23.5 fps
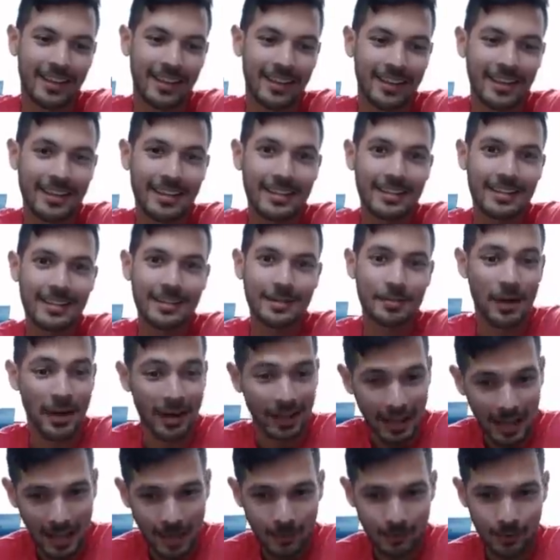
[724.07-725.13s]
is
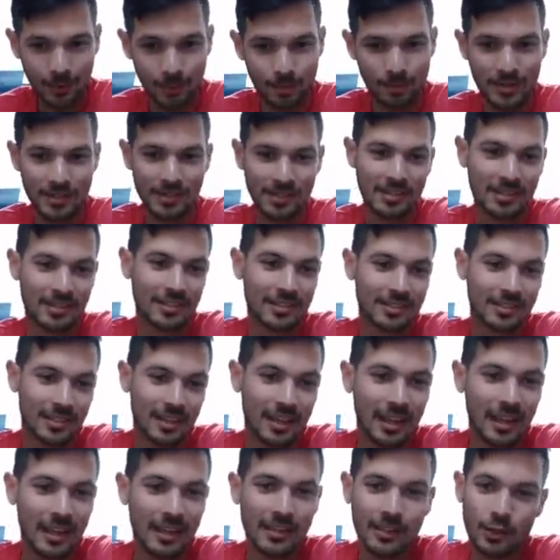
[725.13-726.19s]
my Amazon business.
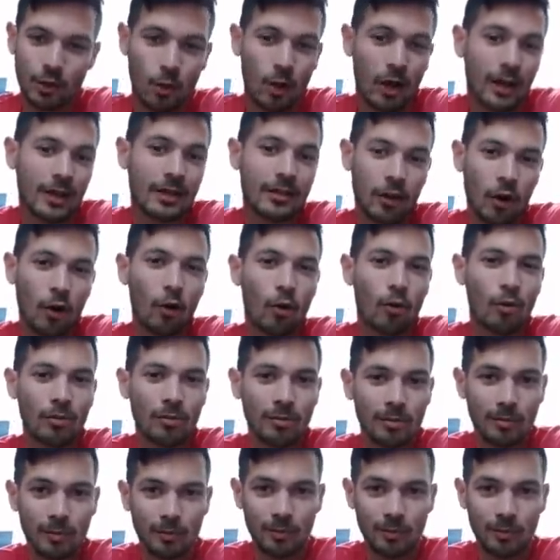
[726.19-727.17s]
And so I know